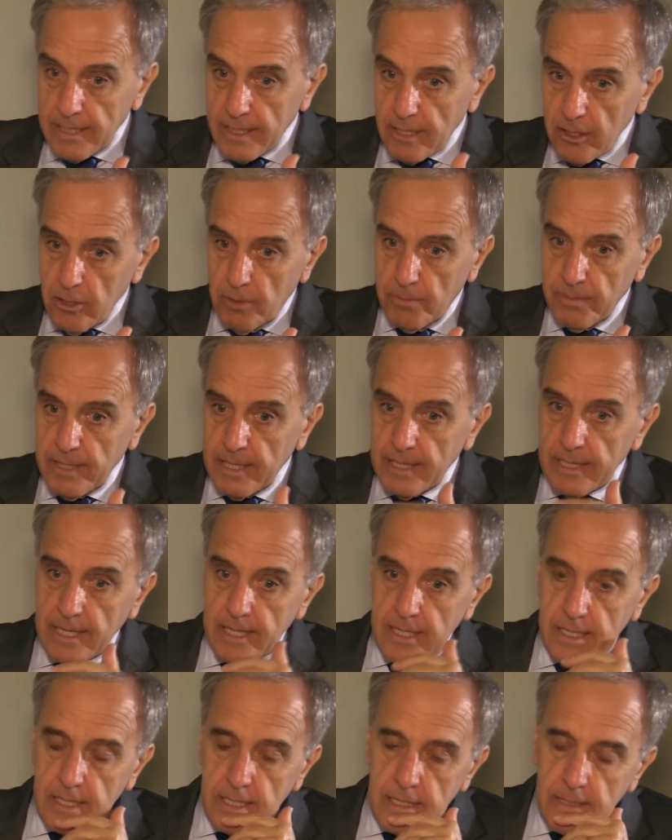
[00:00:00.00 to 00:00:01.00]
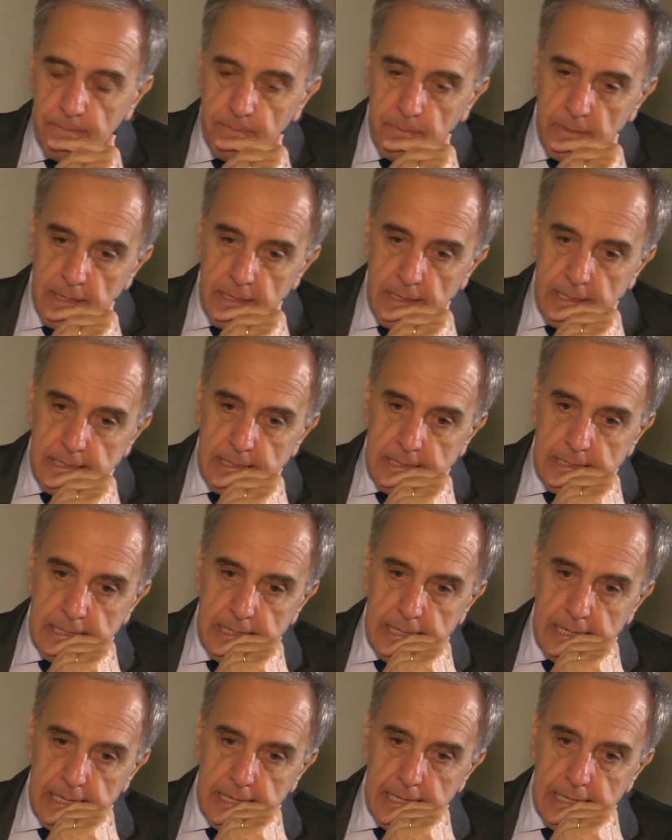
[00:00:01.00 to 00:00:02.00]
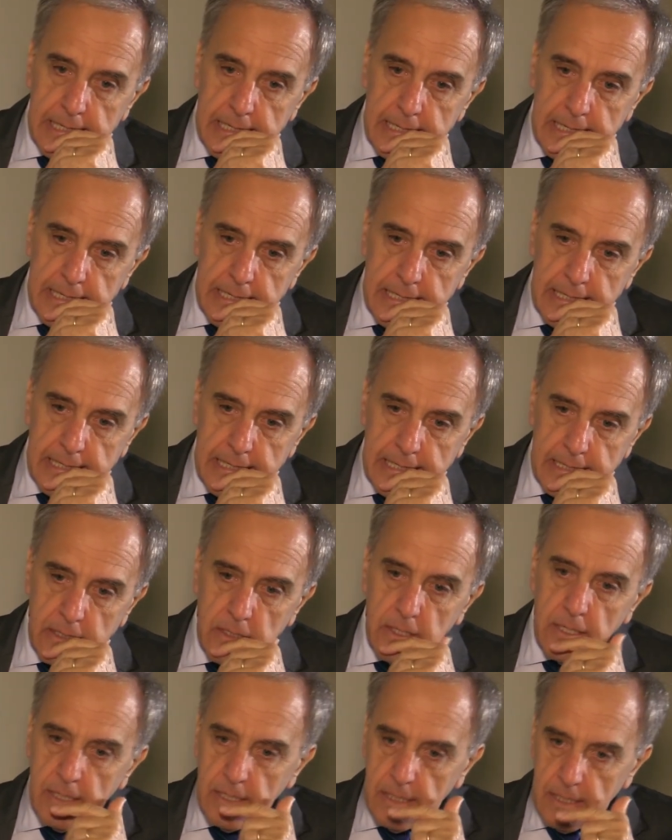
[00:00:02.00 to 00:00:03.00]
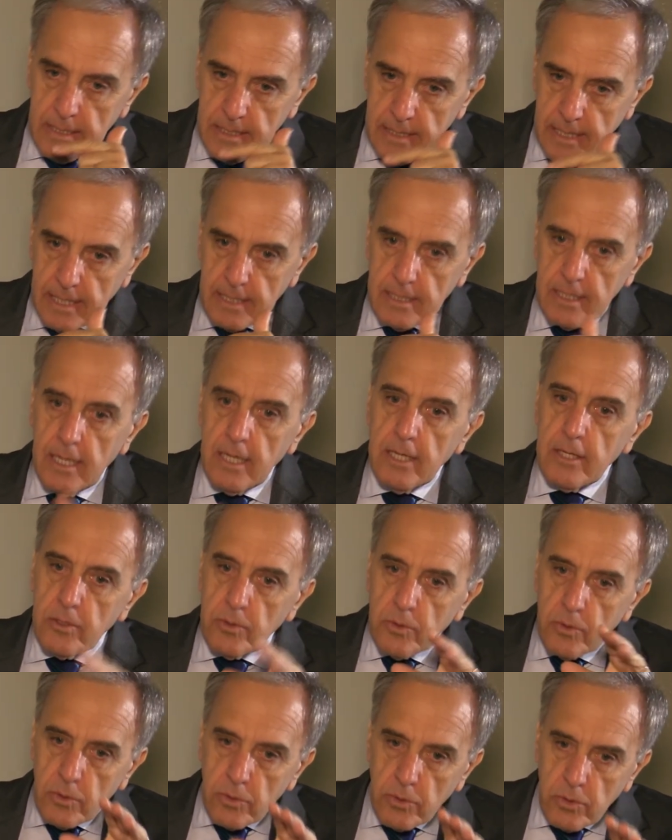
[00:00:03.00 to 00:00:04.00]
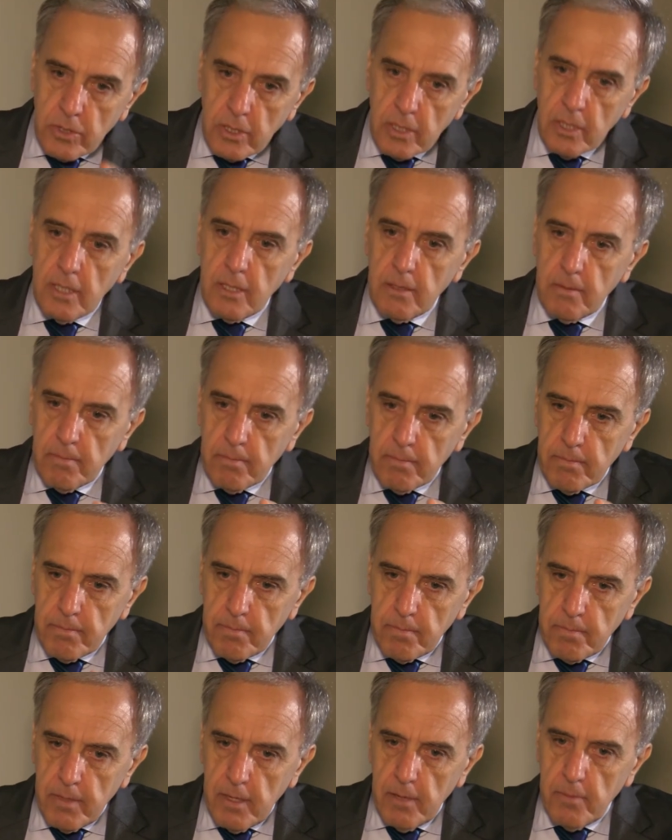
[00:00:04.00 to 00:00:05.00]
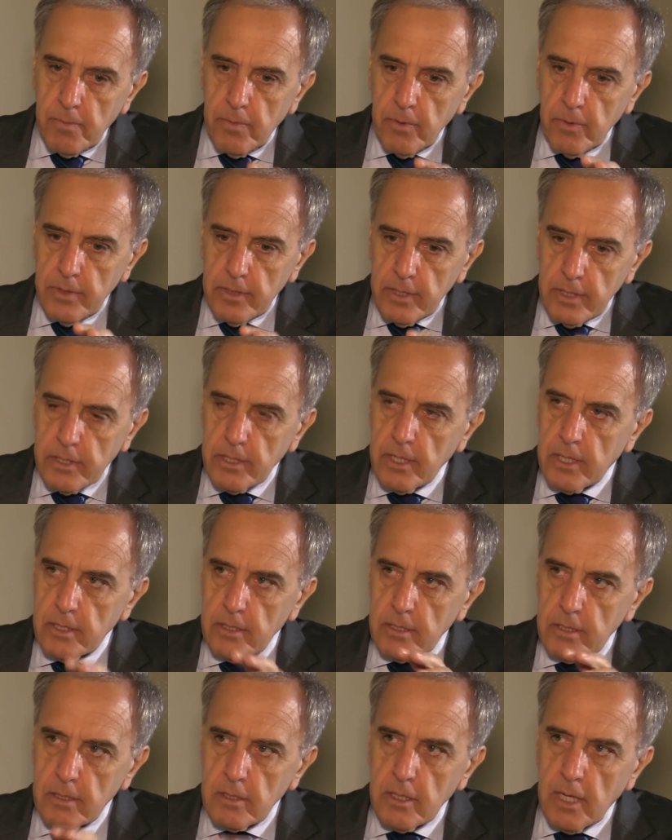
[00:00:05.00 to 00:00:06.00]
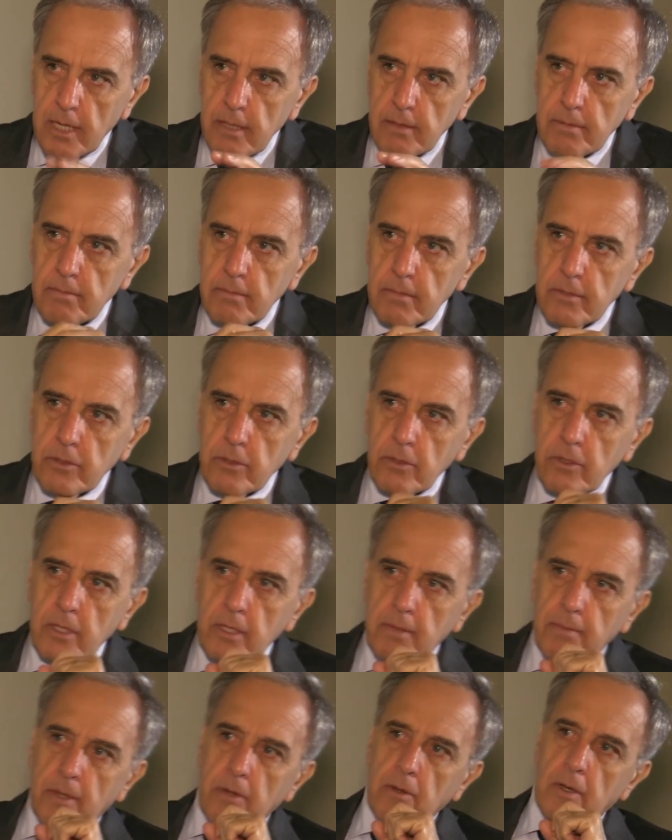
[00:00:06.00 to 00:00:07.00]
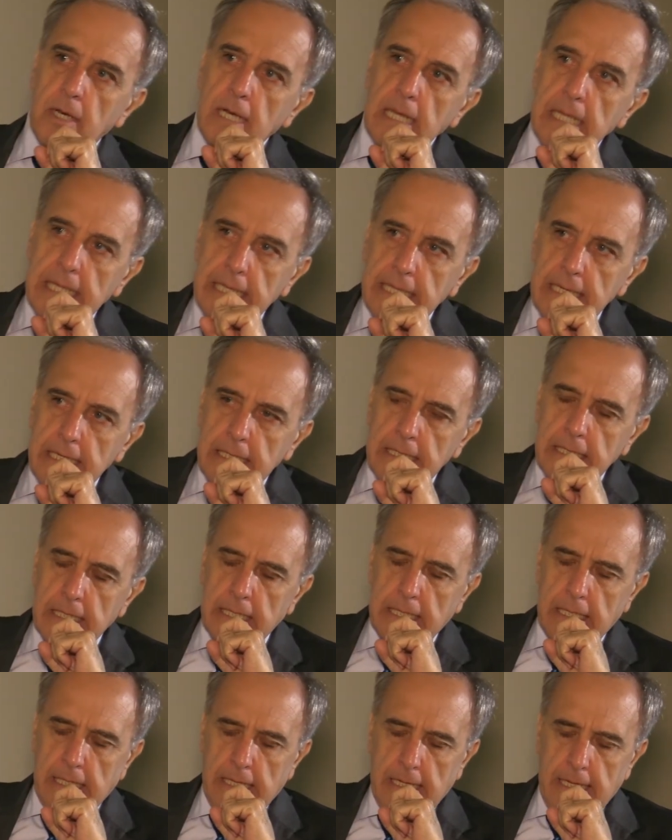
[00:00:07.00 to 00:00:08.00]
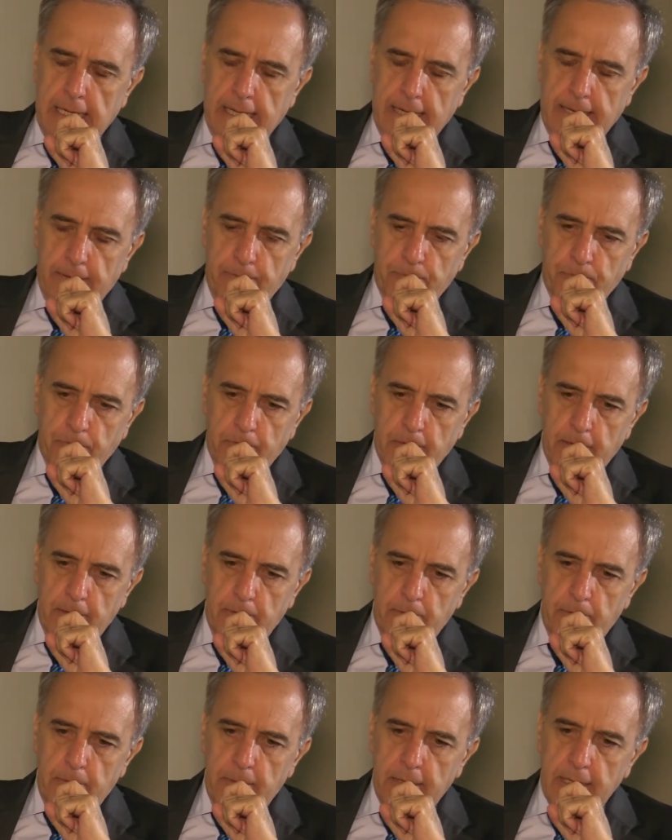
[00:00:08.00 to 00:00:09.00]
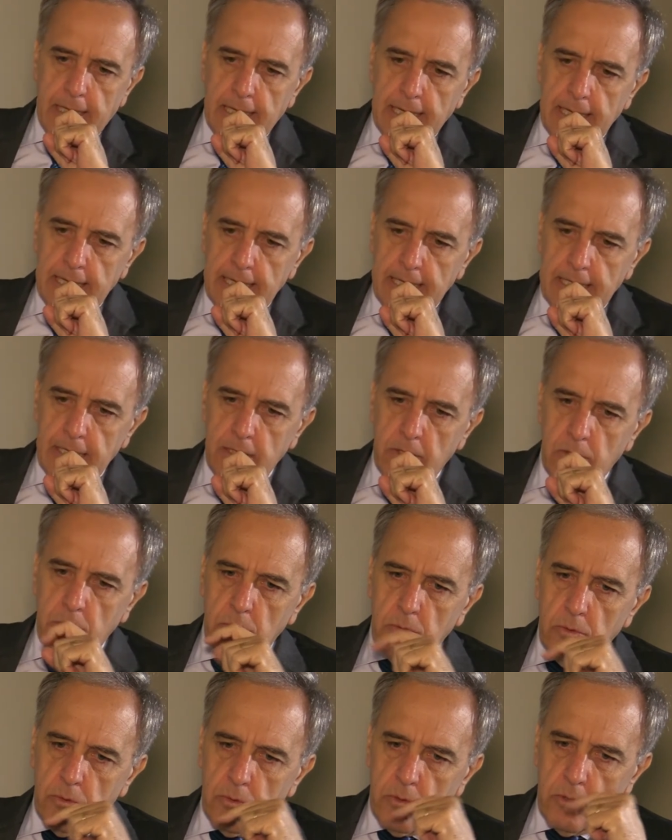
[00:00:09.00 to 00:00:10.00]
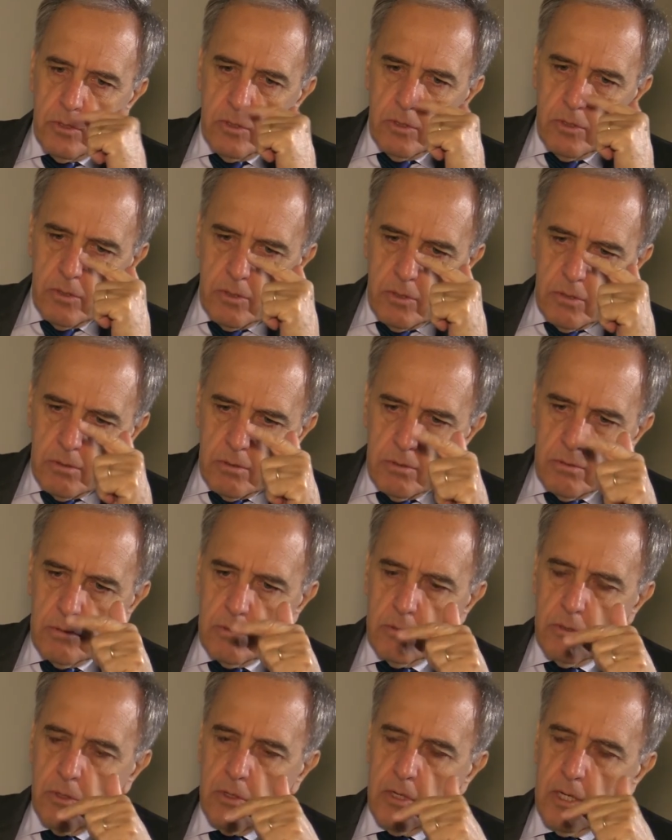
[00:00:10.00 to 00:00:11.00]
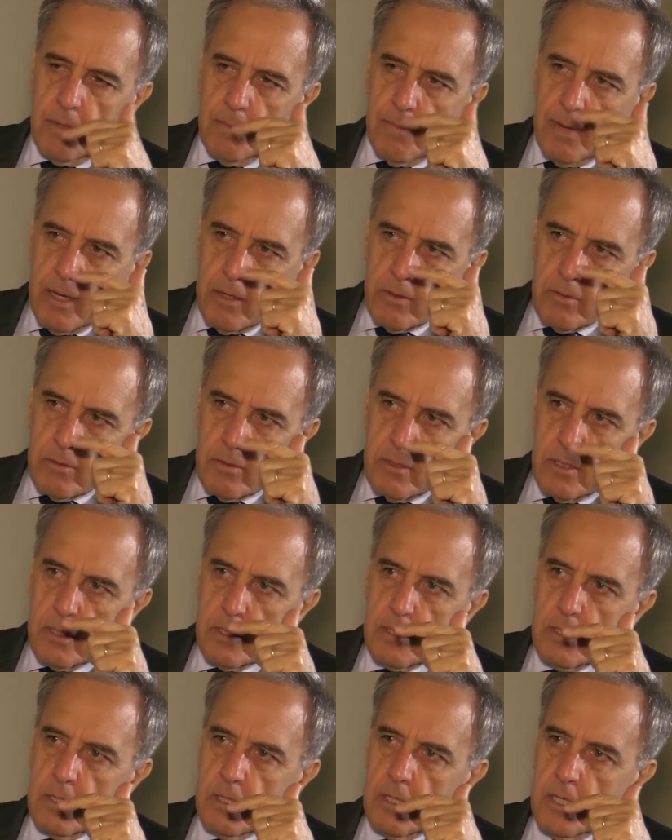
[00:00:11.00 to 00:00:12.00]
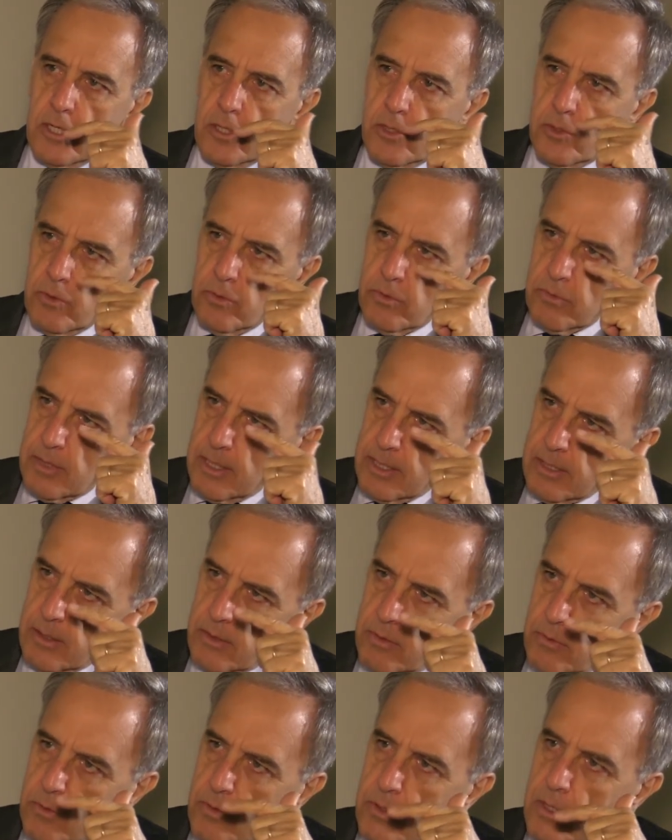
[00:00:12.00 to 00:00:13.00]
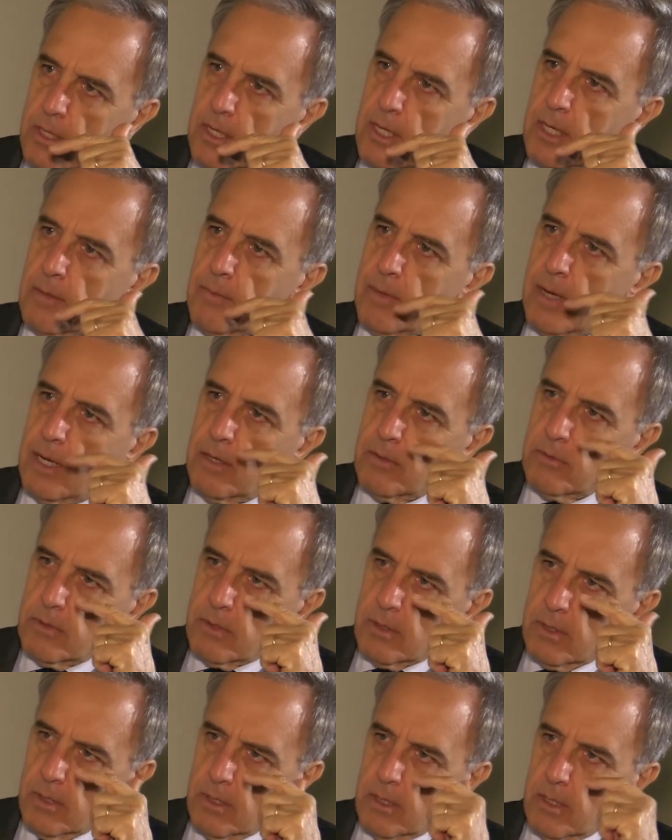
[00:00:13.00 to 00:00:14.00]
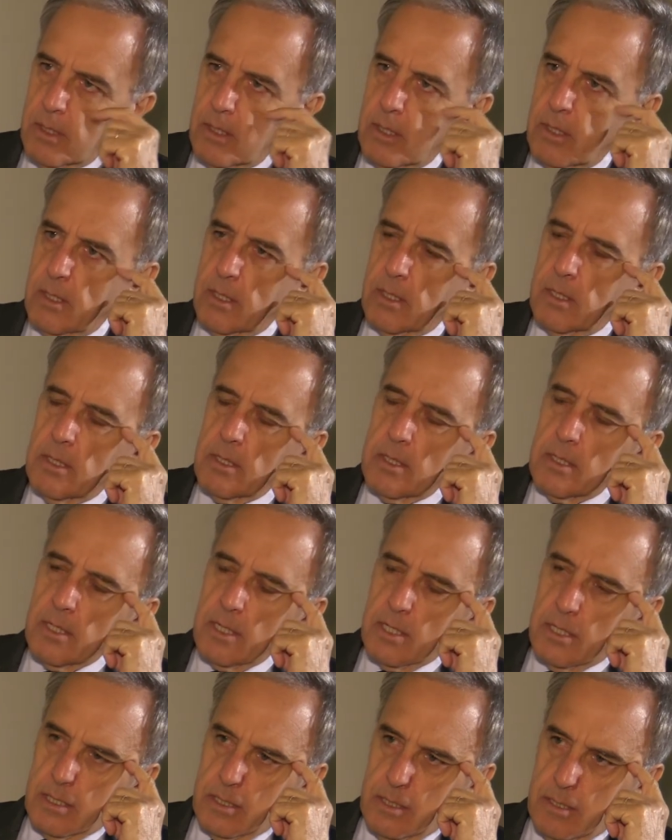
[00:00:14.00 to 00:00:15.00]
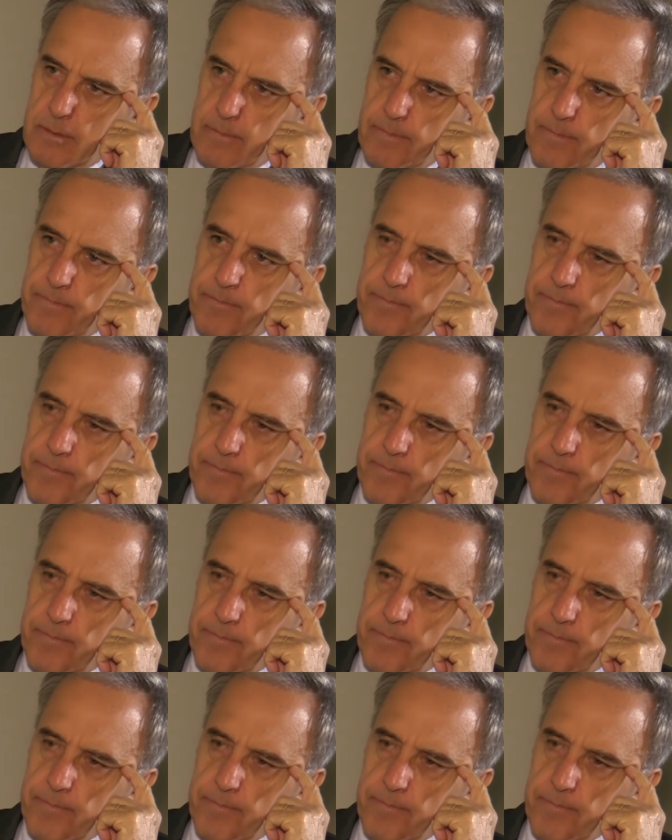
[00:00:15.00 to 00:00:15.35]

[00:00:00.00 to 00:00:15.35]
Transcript: and the hope that I see, is just to see people in the church, I'm talking about leaders, begin to talking about this issue and to thinking about this.